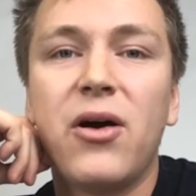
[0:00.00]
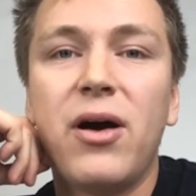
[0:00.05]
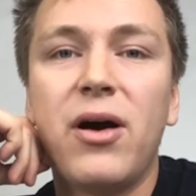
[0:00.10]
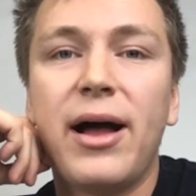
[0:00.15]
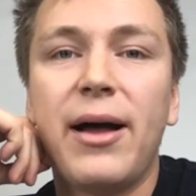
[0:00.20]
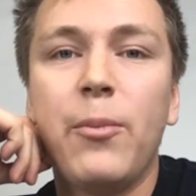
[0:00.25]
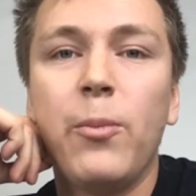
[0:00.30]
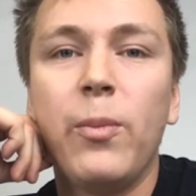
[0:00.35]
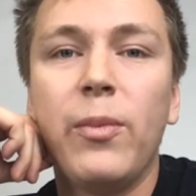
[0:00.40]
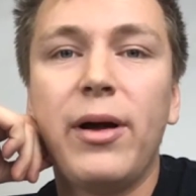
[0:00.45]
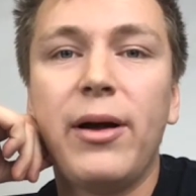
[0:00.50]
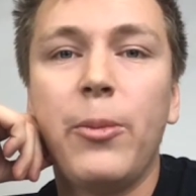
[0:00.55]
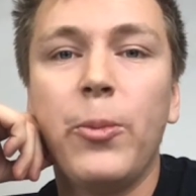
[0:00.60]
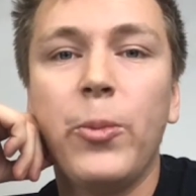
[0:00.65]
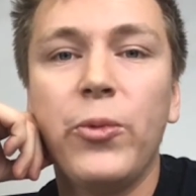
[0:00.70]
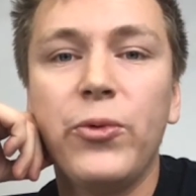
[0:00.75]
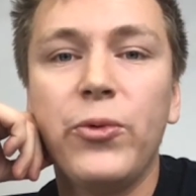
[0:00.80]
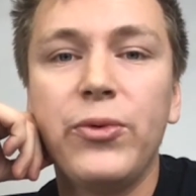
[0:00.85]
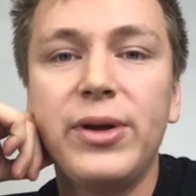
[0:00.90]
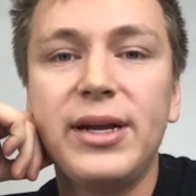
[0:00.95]
I'm
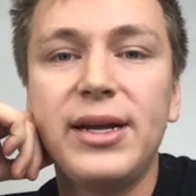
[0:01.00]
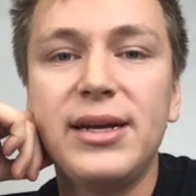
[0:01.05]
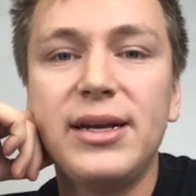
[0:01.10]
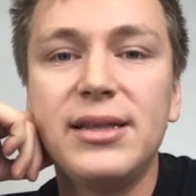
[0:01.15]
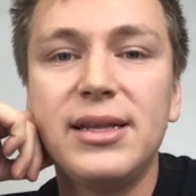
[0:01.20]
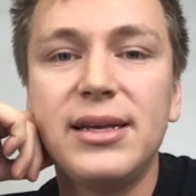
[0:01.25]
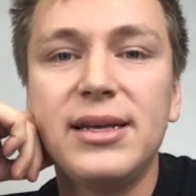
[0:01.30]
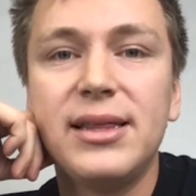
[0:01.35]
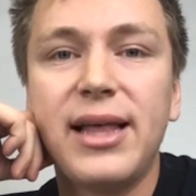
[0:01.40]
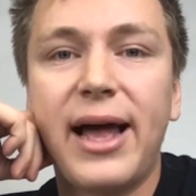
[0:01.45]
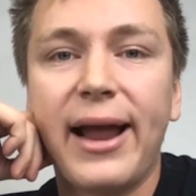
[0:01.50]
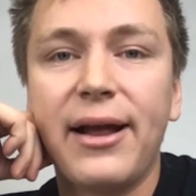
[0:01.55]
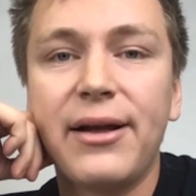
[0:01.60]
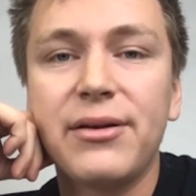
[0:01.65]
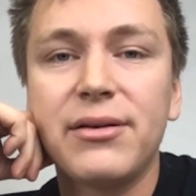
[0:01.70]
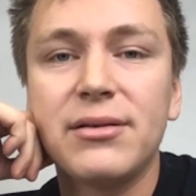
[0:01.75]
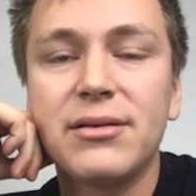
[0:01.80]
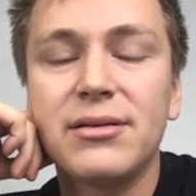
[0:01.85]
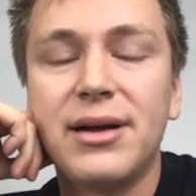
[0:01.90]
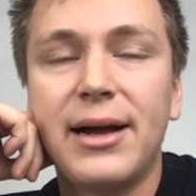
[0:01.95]
really, like,
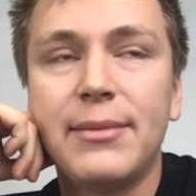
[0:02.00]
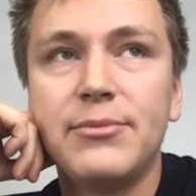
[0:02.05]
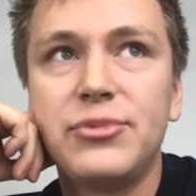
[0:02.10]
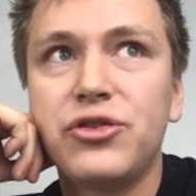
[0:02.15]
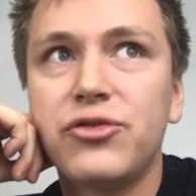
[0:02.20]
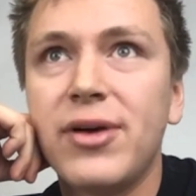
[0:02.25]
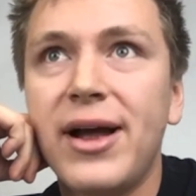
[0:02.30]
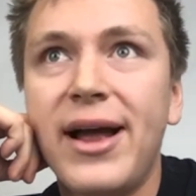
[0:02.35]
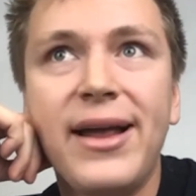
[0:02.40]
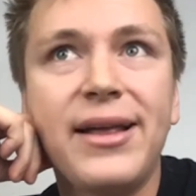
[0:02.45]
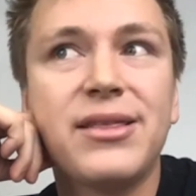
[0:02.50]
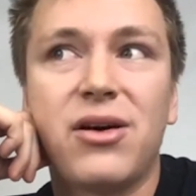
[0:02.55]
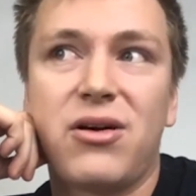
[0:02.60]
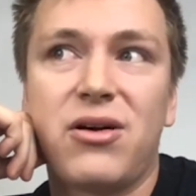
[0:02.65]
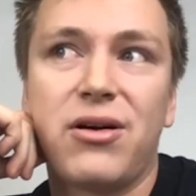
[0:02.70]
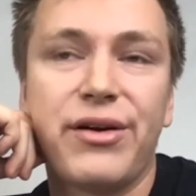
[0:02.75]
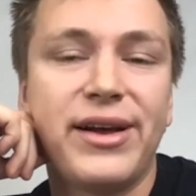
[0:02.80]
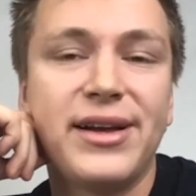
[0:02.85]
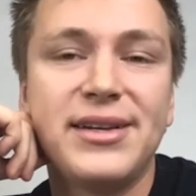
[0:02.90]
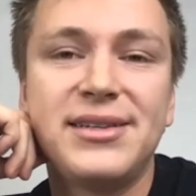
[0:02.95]
I'm trying the
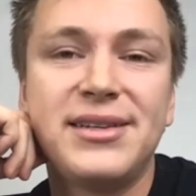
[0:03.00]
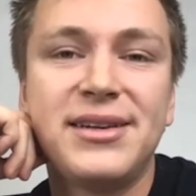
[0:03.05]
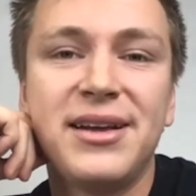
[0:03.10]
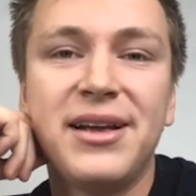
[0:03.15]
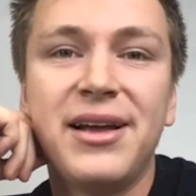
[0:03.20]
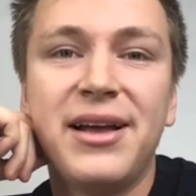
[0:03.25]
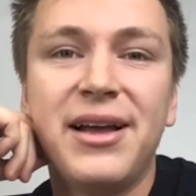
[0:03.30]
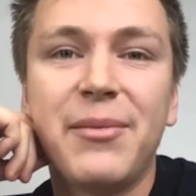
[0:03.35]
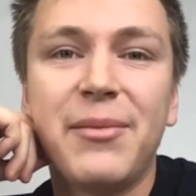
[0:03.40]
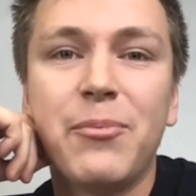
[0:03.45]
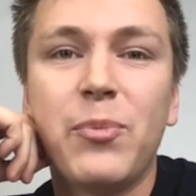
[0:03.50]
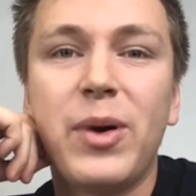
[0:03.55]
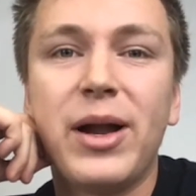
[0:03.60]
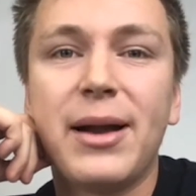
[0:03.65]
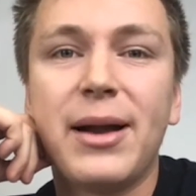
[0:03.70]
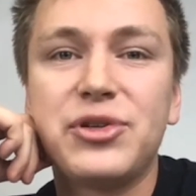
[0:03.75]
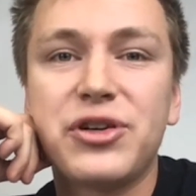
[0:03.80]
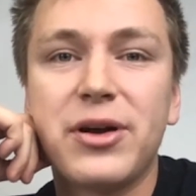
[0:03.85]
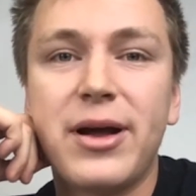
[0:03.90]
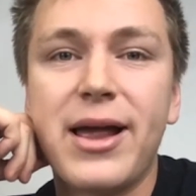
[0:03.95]
hardest, but
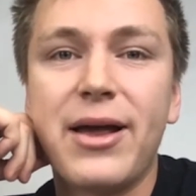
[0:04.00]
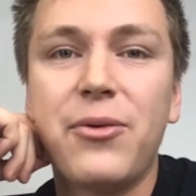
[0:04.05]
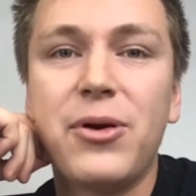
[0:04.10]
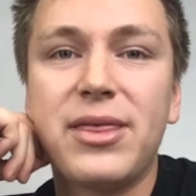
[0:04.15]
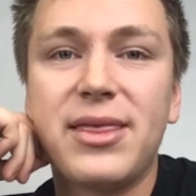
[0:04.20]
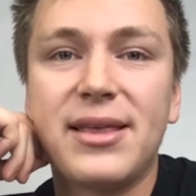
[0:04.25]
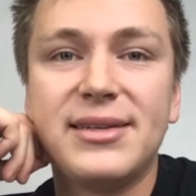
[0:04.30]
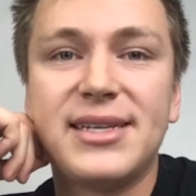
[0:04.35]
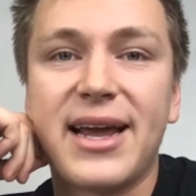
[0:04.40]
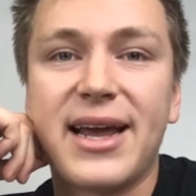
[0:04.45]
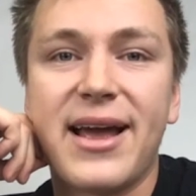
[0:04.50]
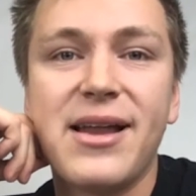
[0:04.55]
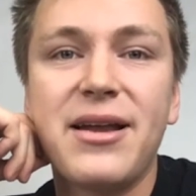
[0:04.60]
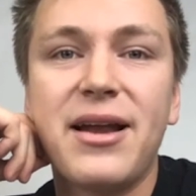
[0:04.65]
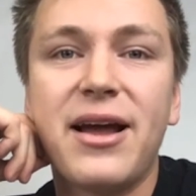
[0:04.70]
I'm trying with intent.